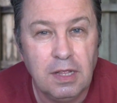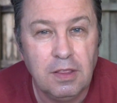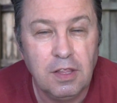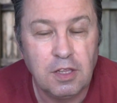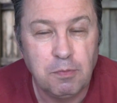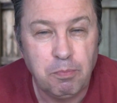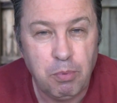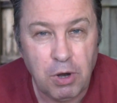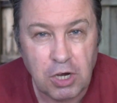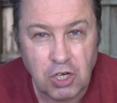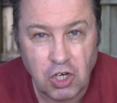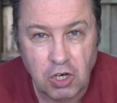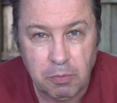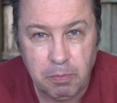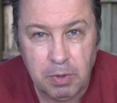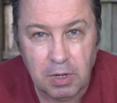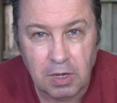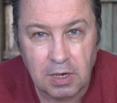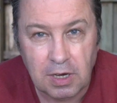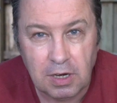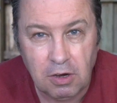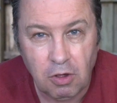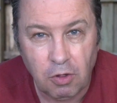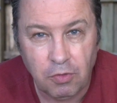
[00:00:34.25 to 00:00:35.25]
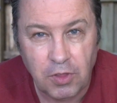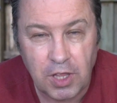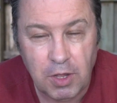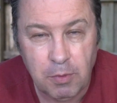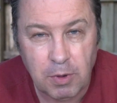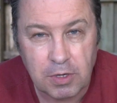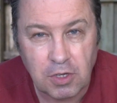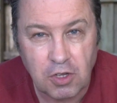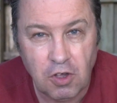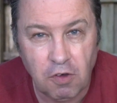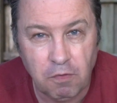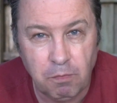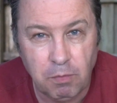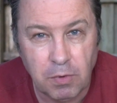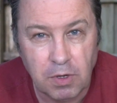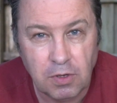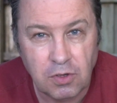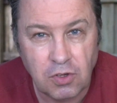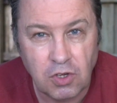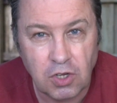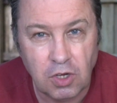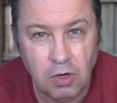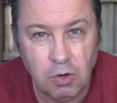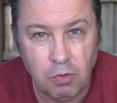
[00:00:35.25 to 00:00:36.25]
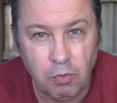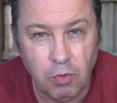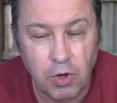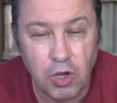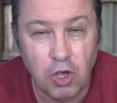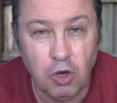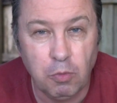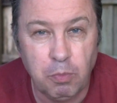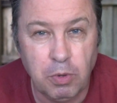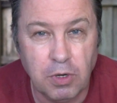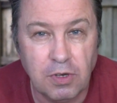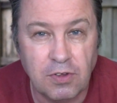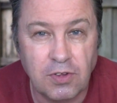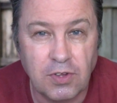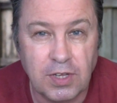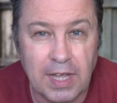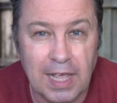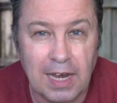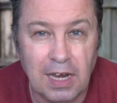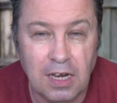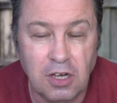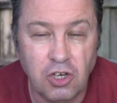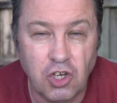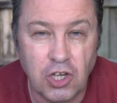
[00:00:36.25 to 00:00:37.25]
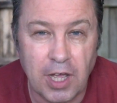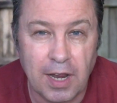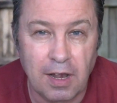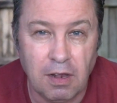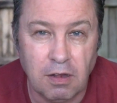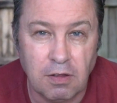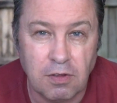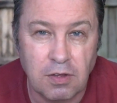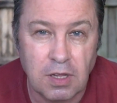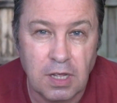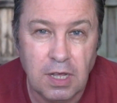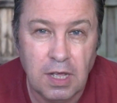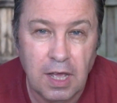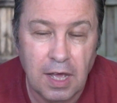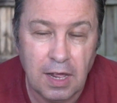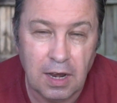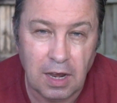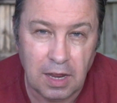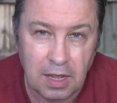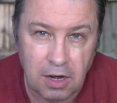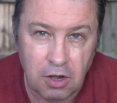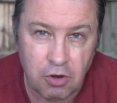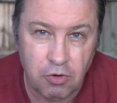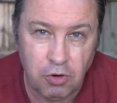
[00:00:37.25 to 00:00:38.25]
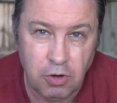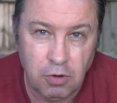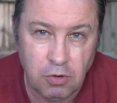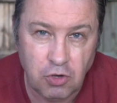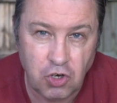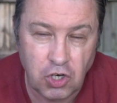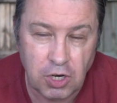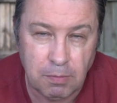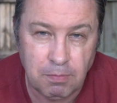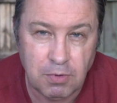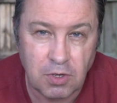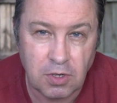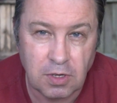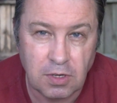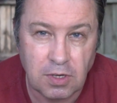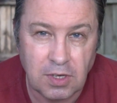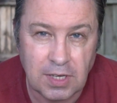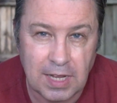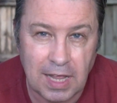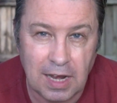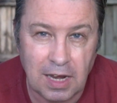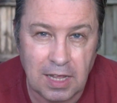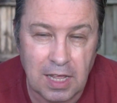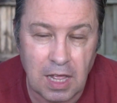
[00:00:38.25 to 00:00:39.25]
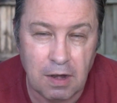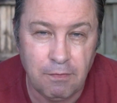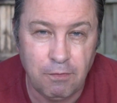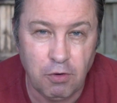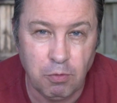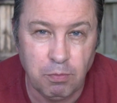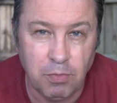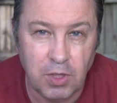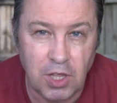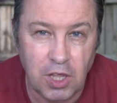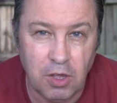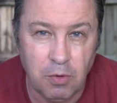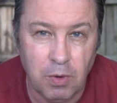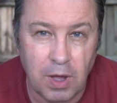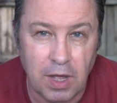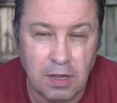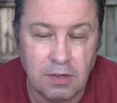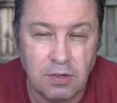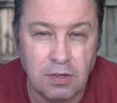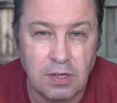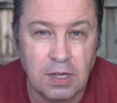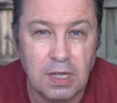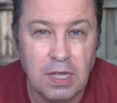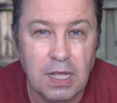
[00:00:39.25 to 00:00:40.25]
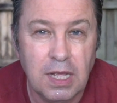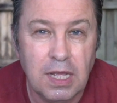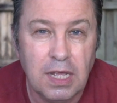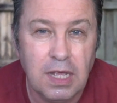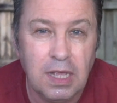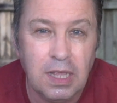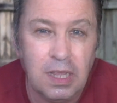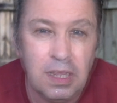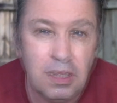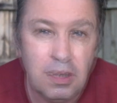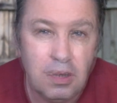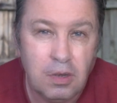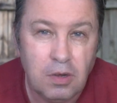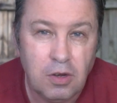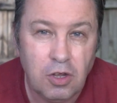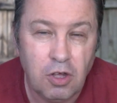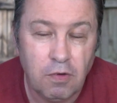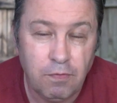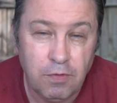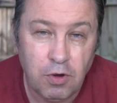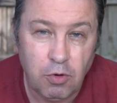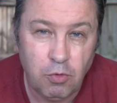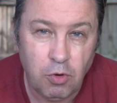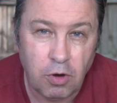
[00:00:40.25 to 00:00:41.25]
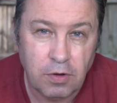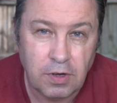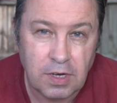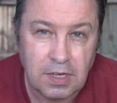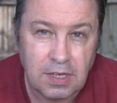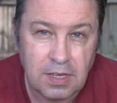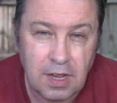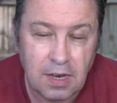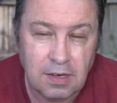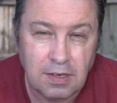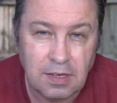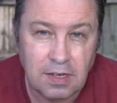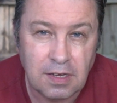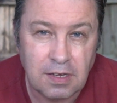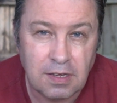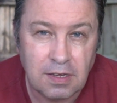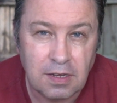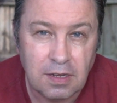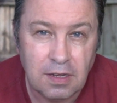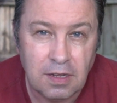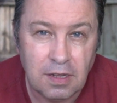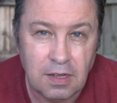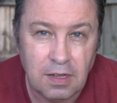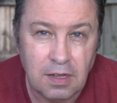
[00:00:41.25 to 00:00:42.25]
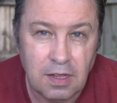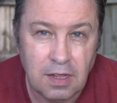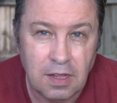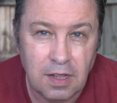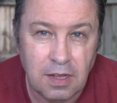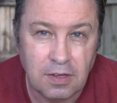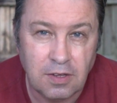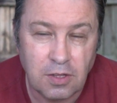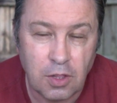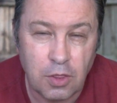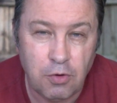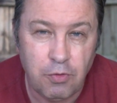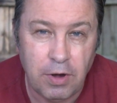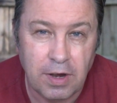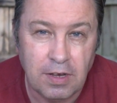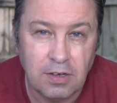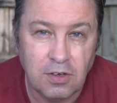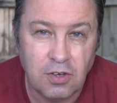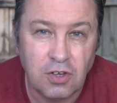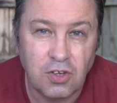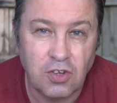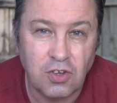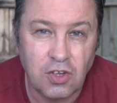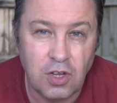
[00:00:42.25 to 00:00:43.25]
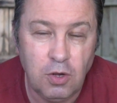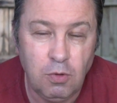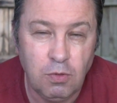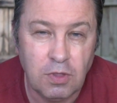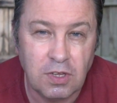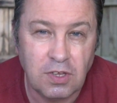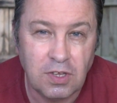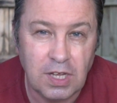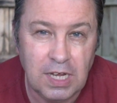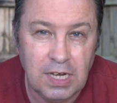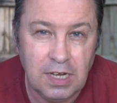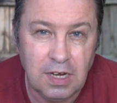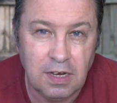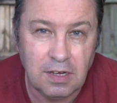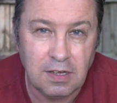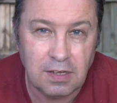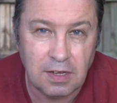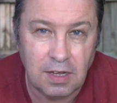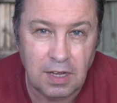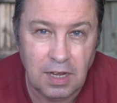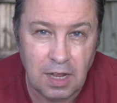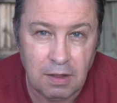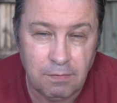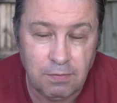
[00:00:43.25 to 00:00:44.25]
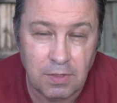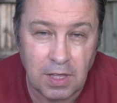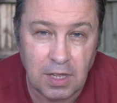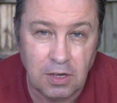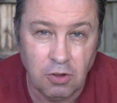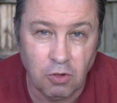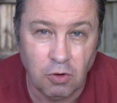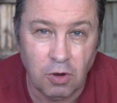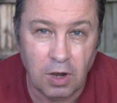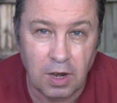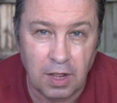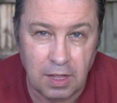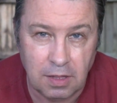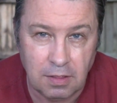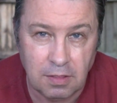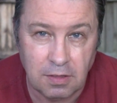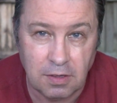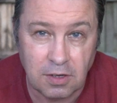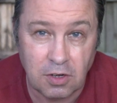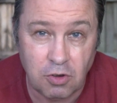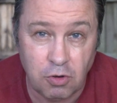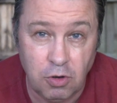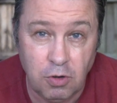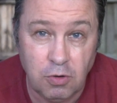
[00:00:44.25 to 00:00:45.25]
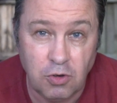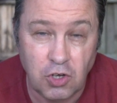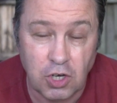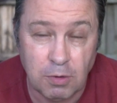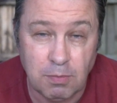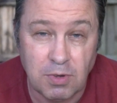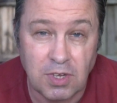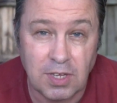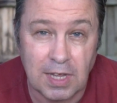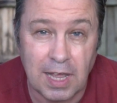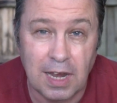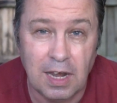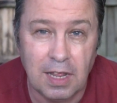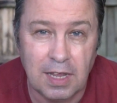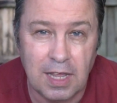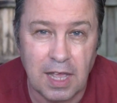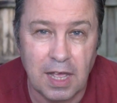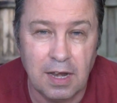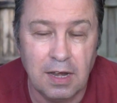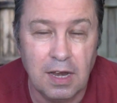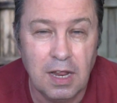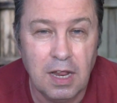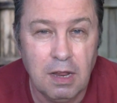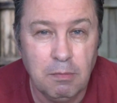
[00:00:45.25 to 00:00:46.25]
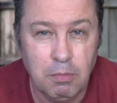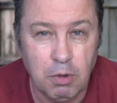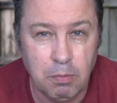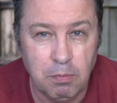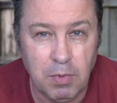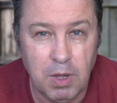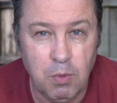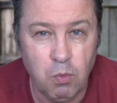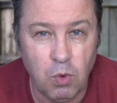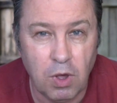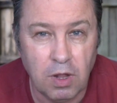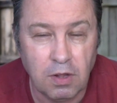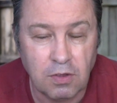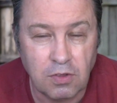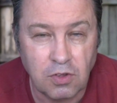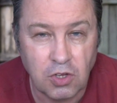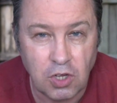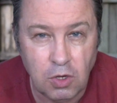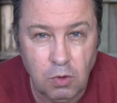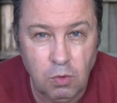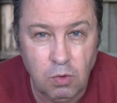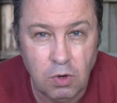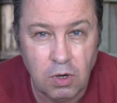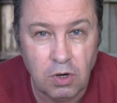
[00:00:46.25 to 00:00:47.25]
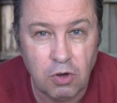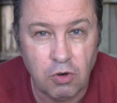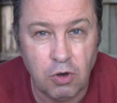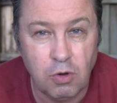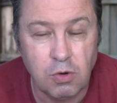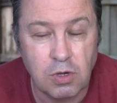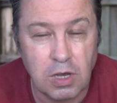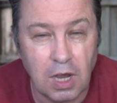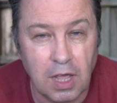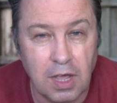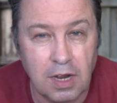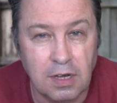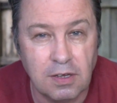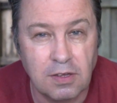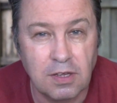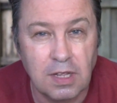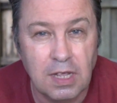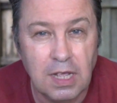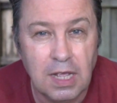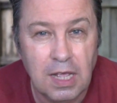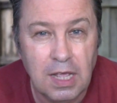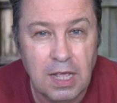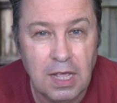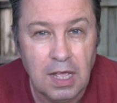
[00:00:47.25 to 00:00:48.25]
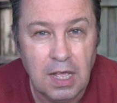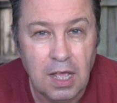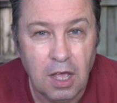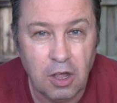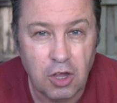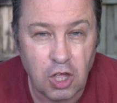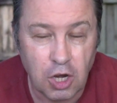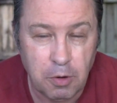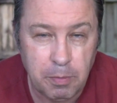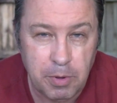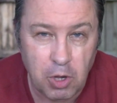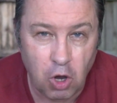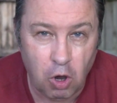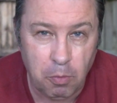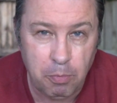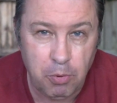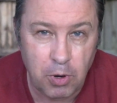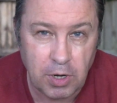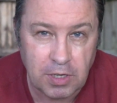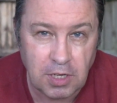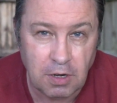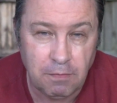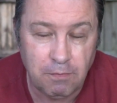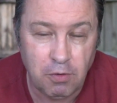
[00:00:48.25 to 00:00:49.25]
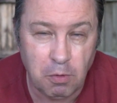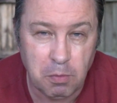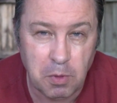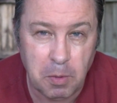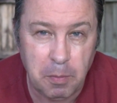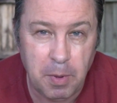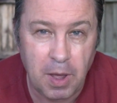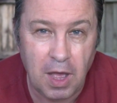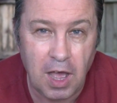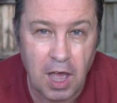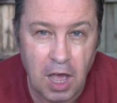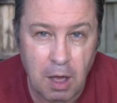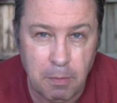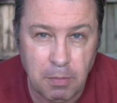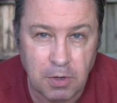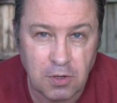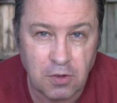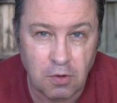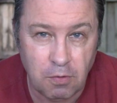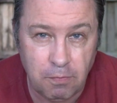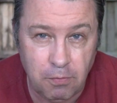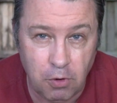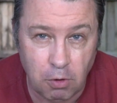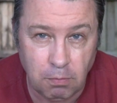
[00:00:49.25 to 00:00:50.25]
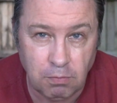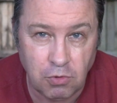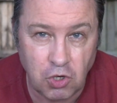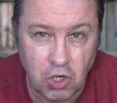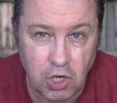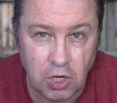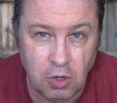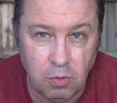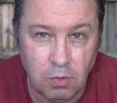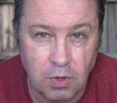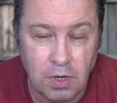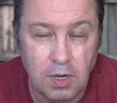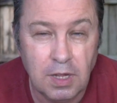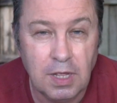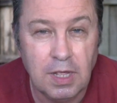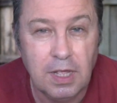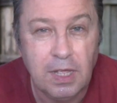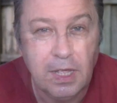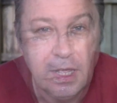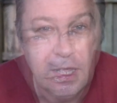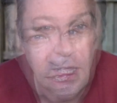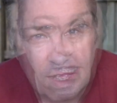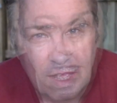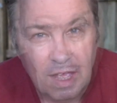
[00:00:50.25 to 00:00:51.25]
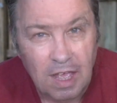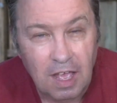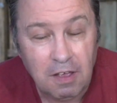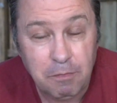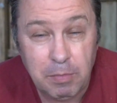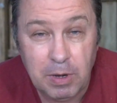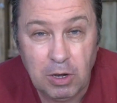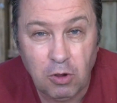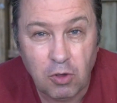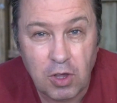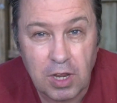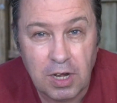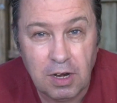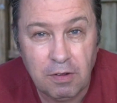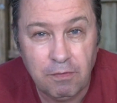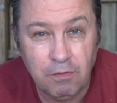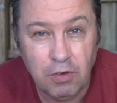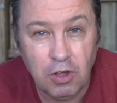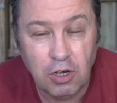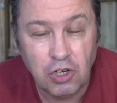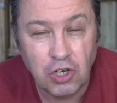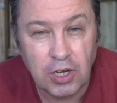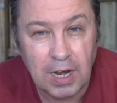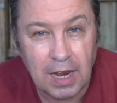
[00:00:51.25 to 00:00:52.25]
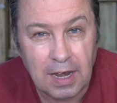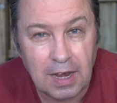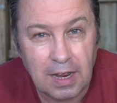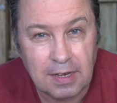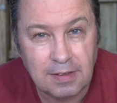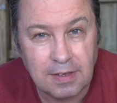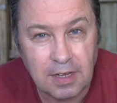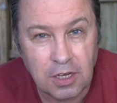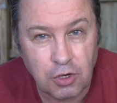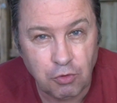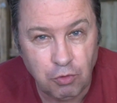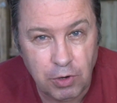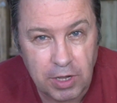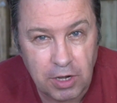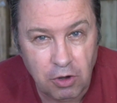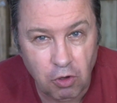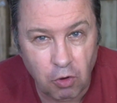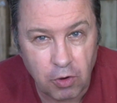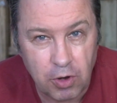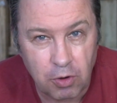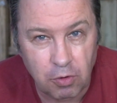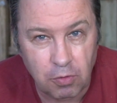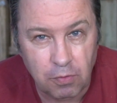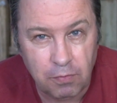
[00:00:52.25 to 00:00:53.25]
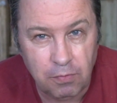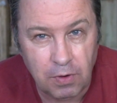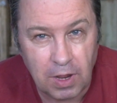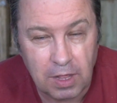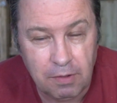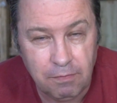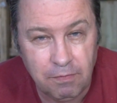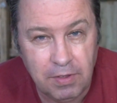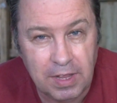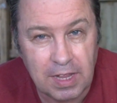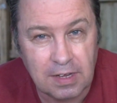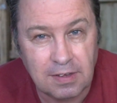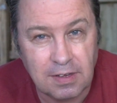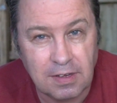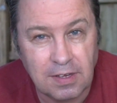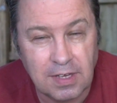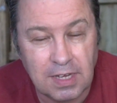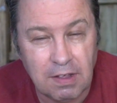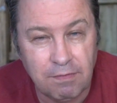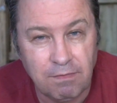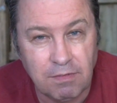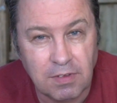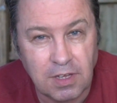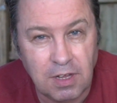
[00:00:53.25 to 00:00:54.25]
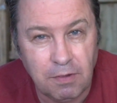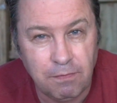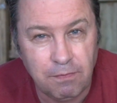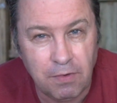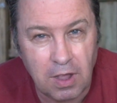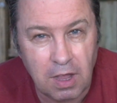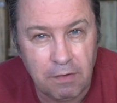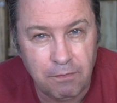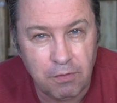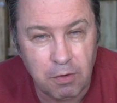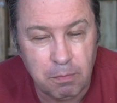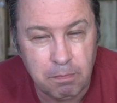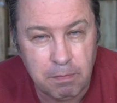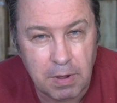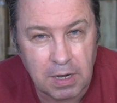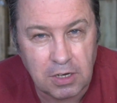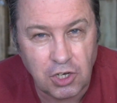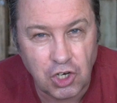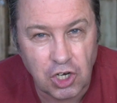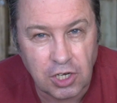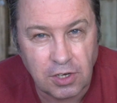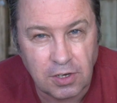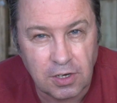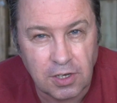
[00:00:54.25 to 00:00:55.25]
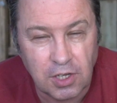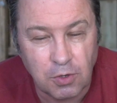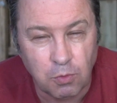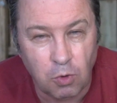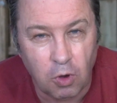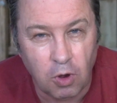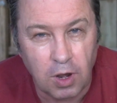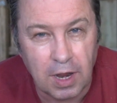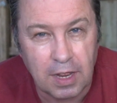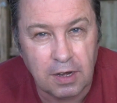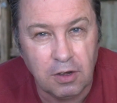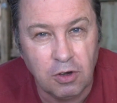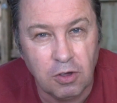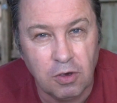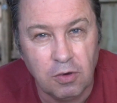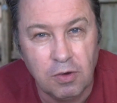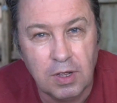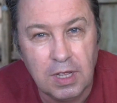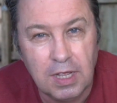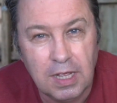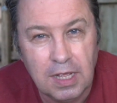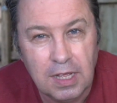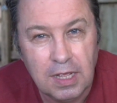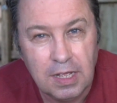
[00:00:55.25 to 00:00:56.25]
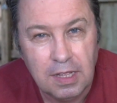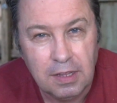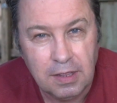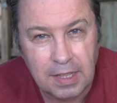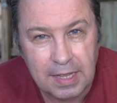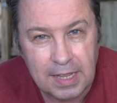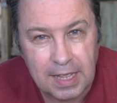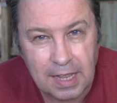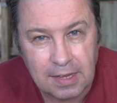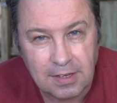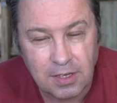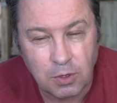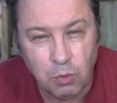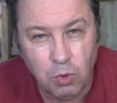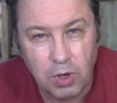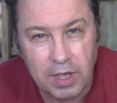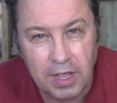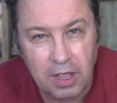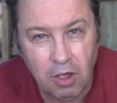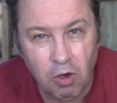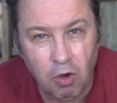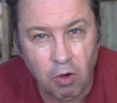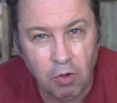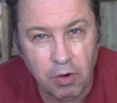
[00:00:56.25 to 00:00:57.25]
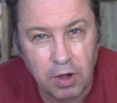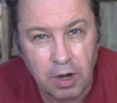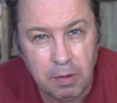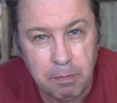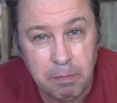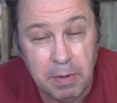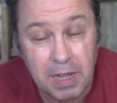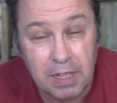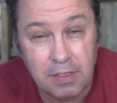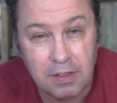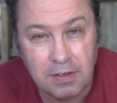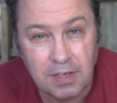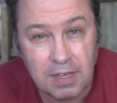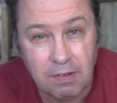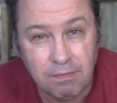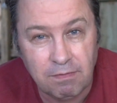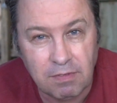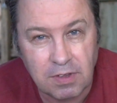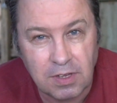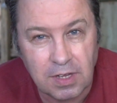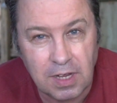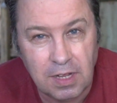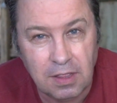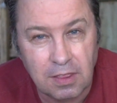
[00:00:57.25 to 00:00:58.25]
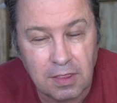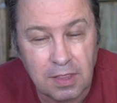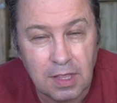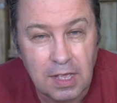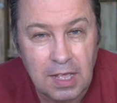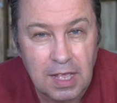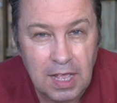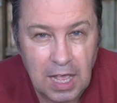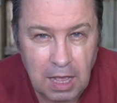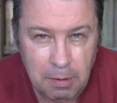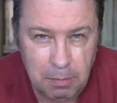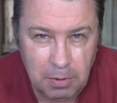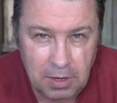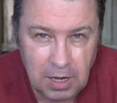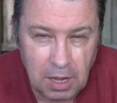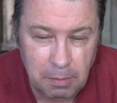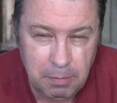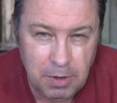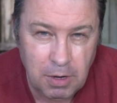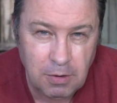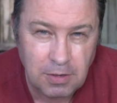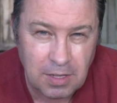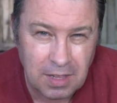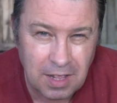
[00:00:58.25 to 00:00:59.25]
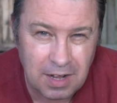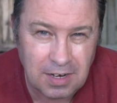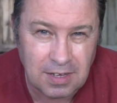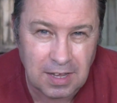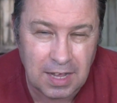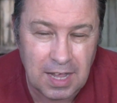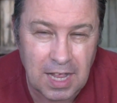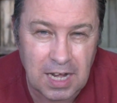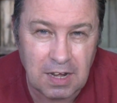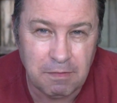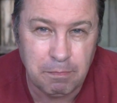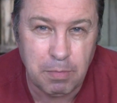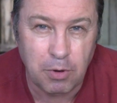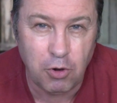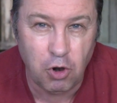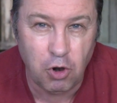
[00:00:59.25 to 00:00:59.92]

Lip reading: There's pressure building on the US government to reopen sailing channels and let cruise ships sail again from the US. Governor Ron DeSantis has threatened to sue the CDC if they don't let the cruise ships sail again. But meanwhile, two cruise lines are going to be operating from the Bahamas from June. I've been looking at Virgin Atlantic's re-inaugural flight VS-75 from Manchester to Orlando that gets away on May the 17th. I'm using that as a kind of